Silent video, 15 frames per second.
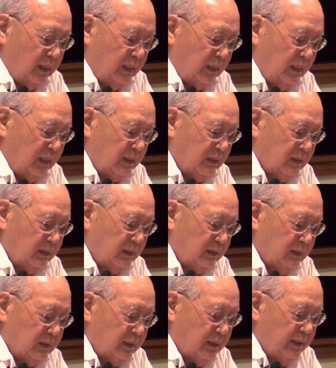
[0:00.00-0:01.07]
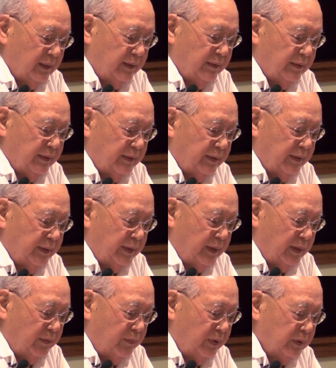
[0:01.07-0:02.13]
and
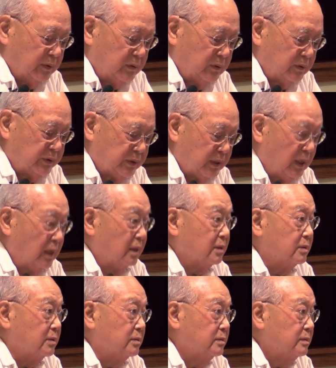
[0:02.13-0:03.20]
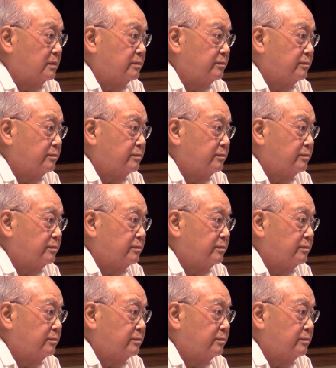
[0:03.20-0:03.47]
went to Chicago